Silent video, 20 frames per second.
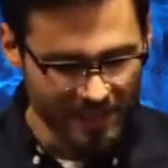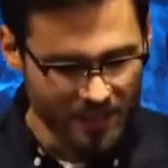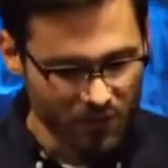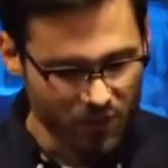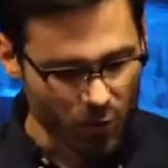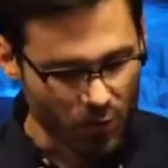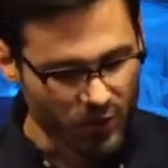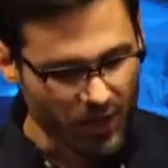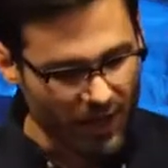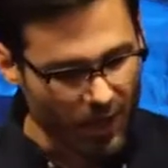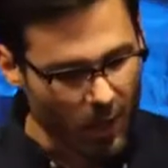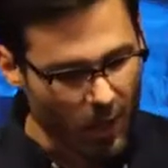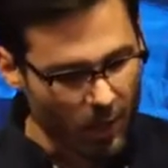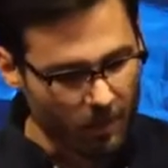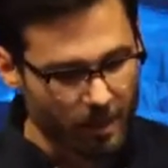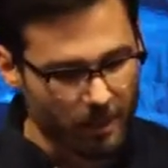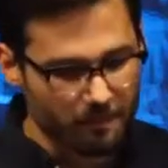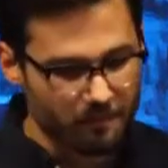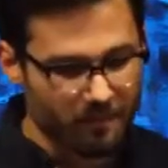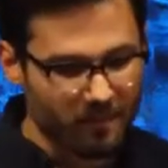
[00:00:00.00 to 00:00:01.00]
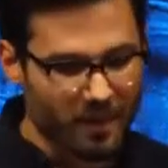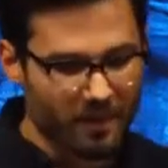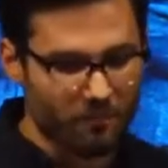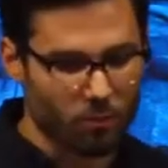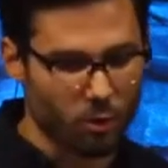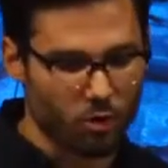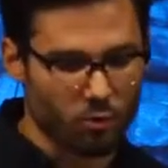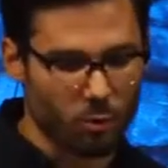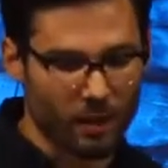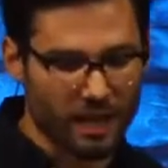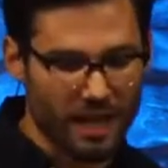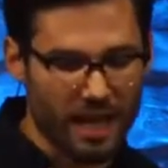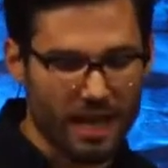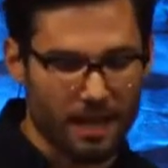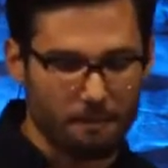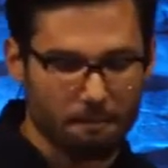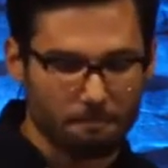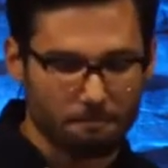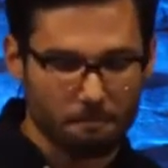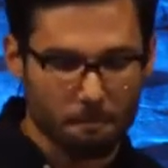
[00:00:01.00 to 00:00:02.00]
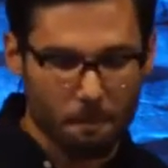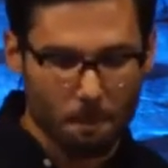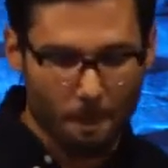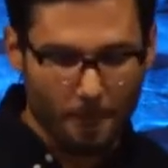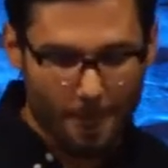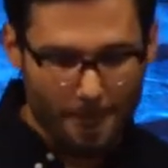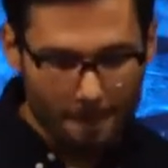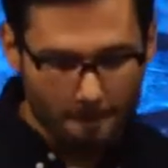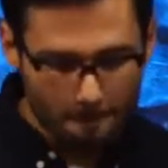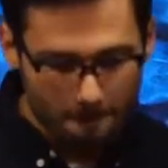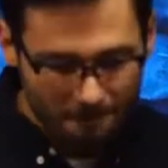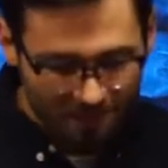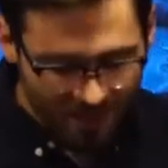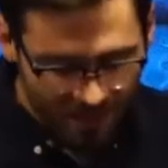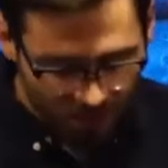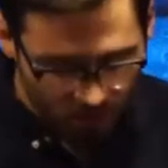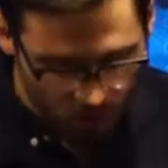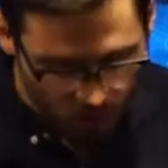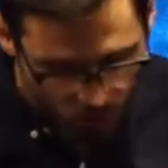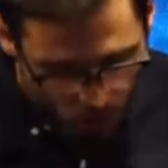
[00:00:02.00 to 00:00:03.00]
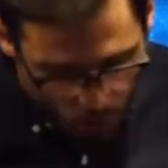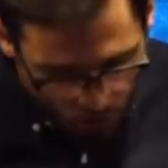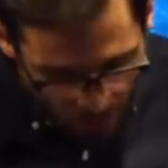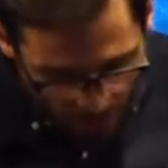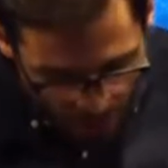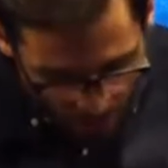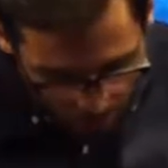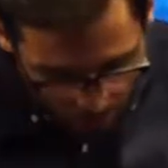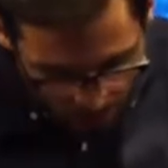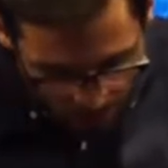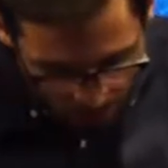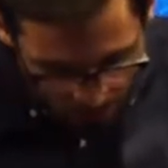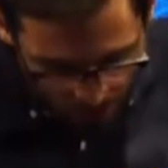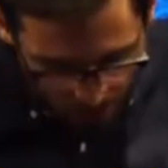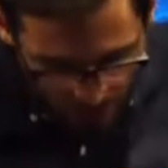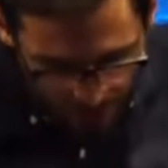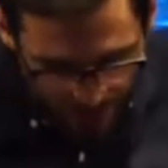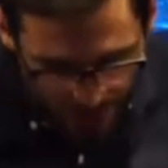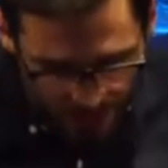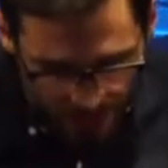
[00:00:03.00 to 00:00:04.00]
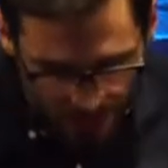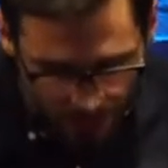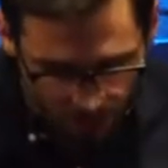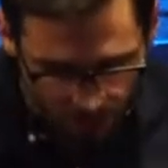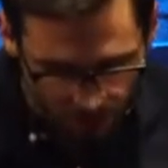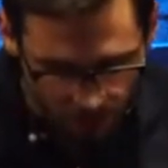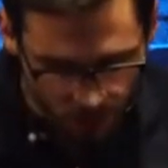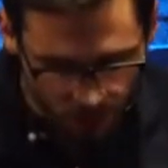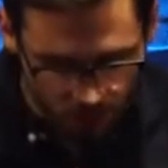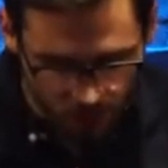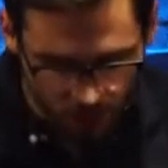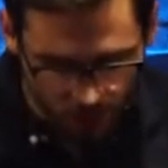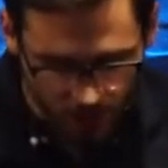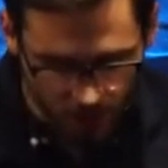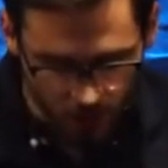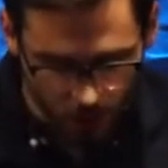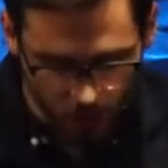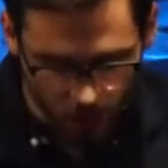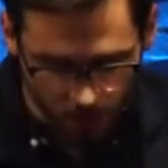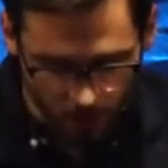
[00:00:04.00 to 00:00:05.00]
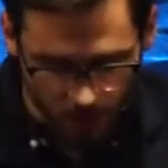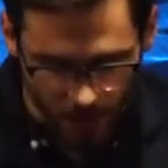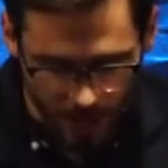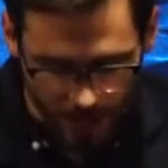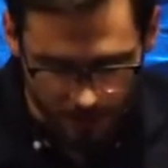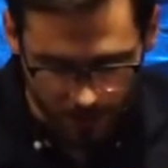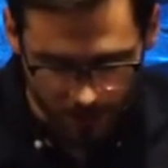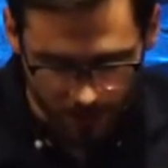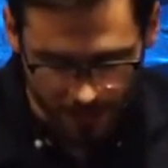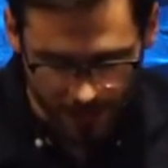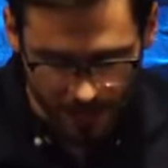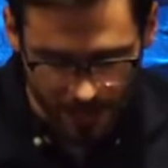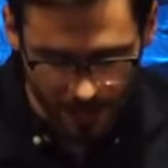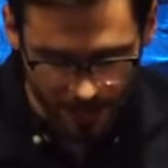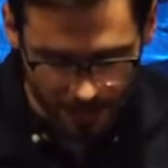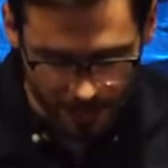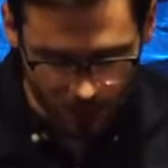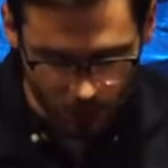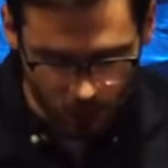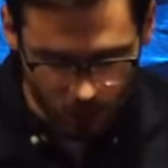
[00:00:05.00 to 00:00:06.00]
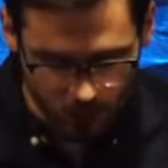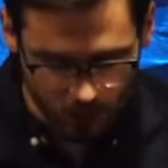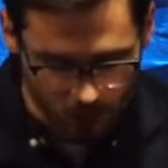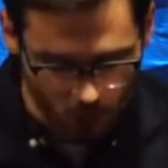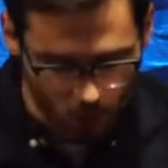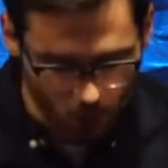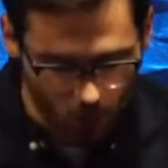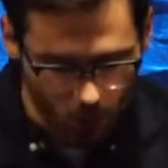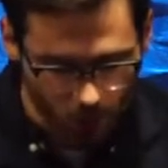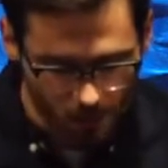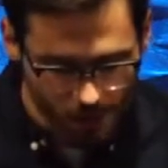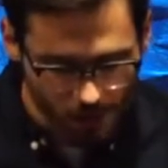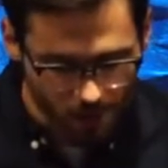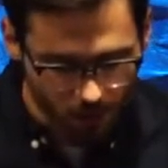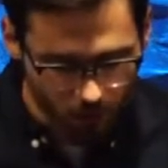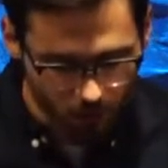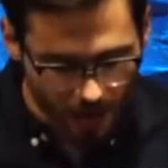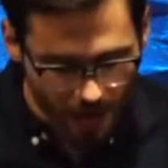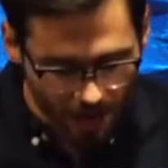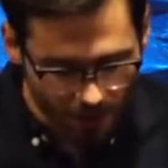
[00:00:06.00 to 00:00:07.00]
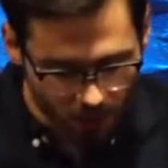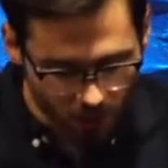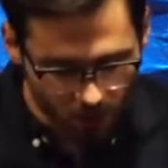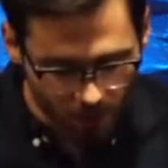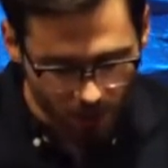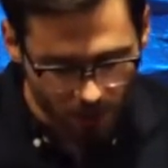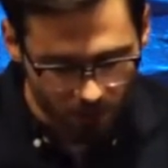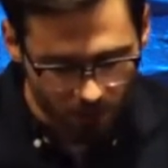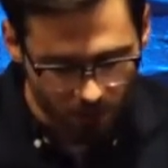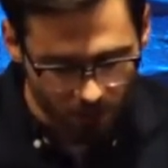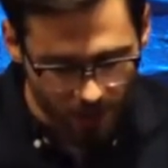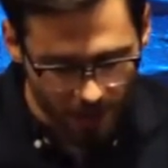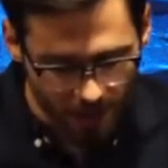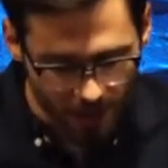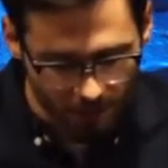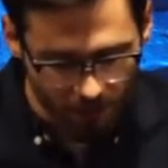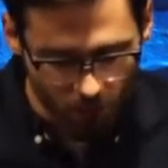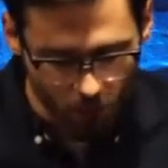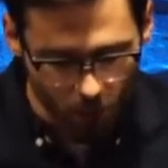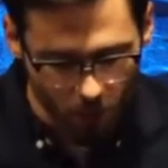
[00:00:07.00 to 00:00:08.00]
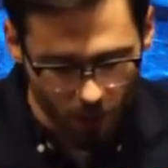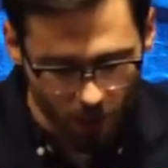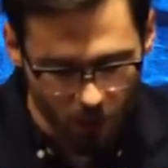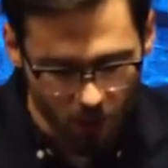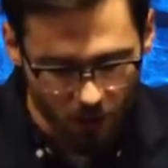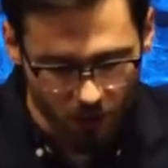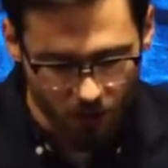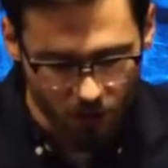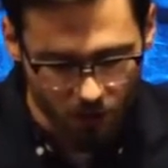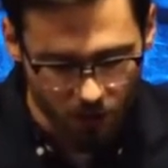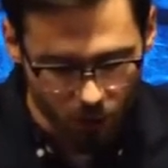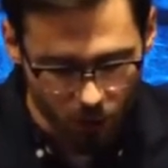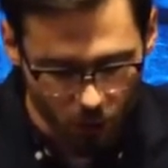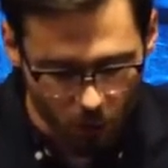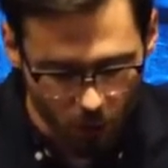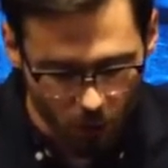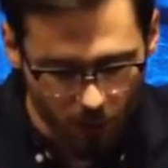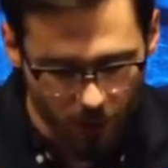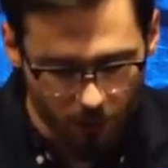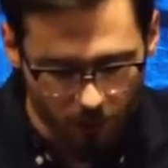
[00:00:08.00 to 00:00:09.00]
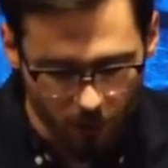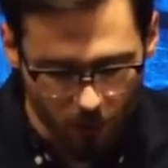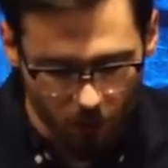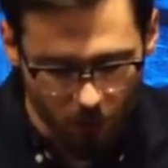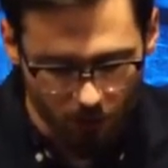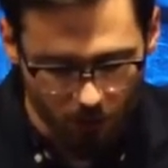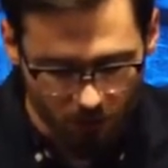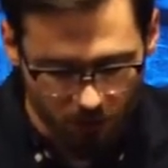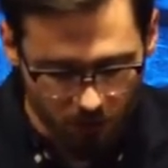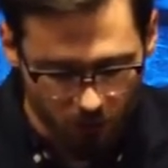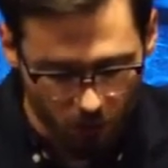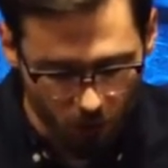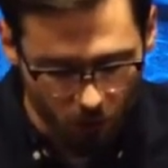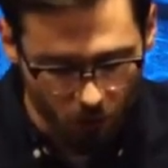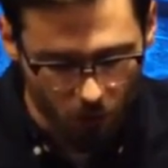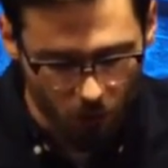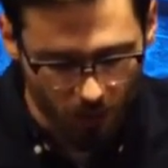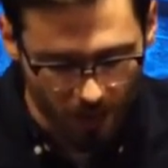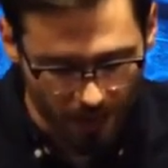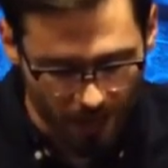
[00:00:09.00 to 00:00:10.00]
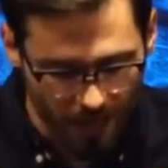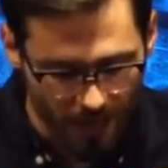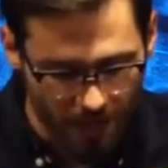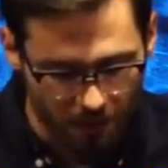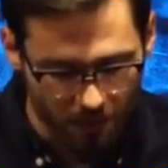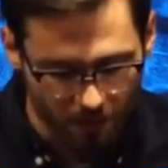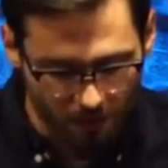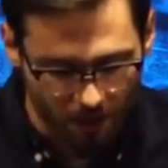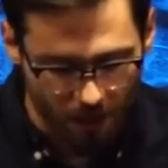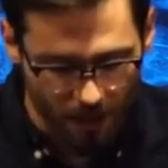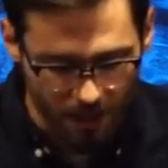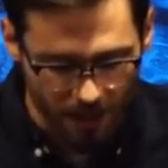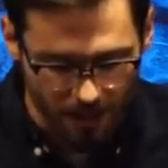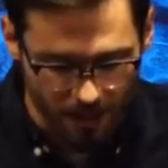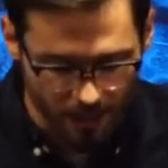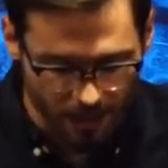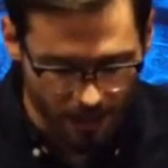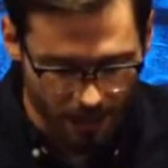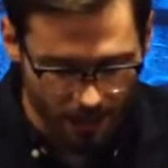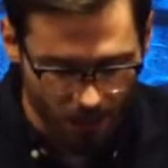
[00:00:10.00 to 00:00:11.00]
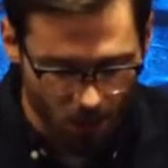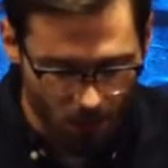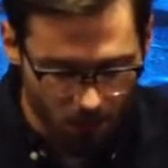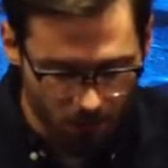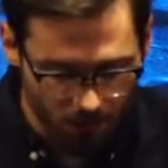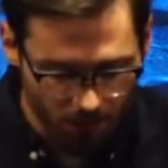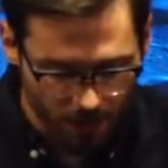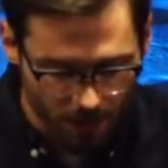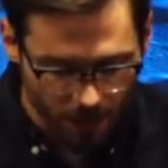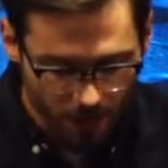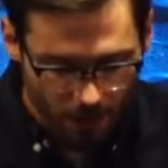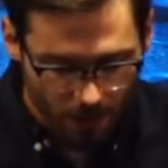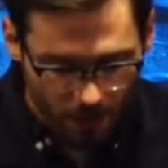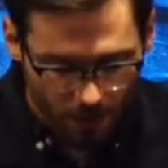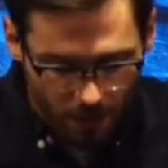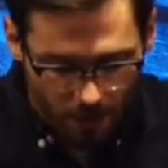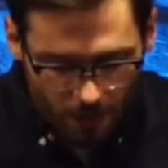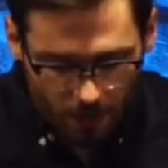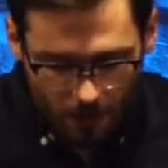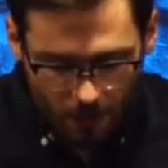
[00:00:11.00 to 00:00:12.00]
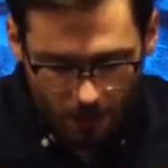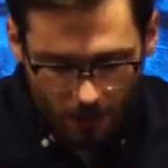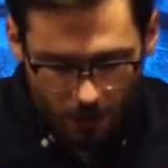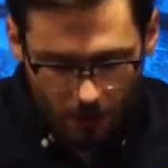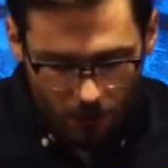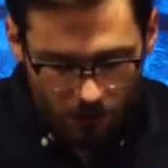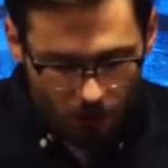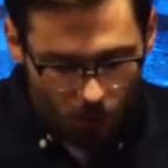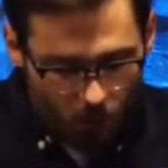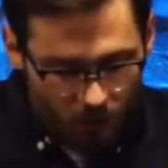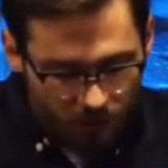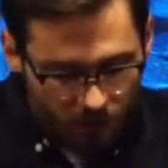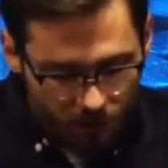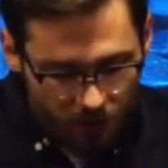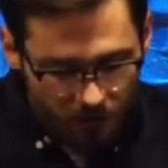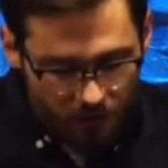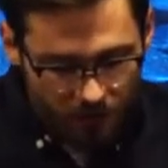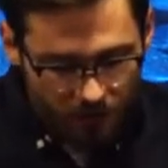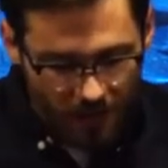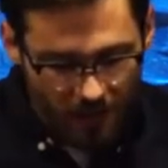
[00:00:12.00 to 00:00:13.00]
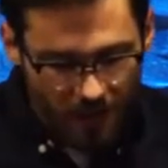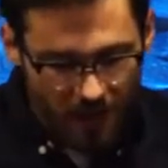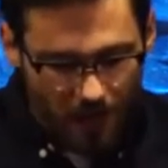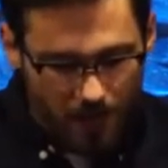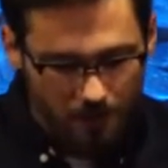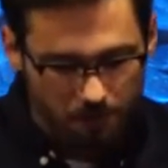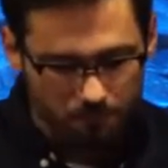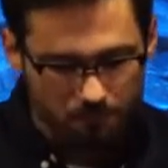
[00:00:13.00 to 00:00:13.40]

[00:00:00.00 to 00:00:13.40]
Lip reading: So second argument, verse 28. Do not be afraid of those who kill the body but cannot kill the soul. Rather be afraid of the one who can destroy both the soul and the body in hell. So what is Jesus saying?